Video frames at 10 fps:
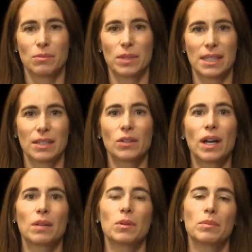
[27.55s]
was
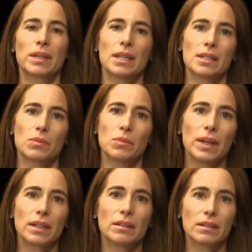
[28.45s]
incredible because what
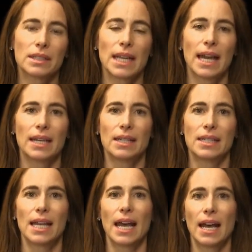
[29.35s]
it looked at is
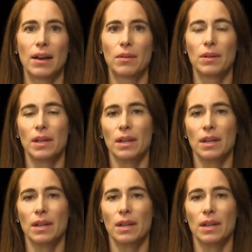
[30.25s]
how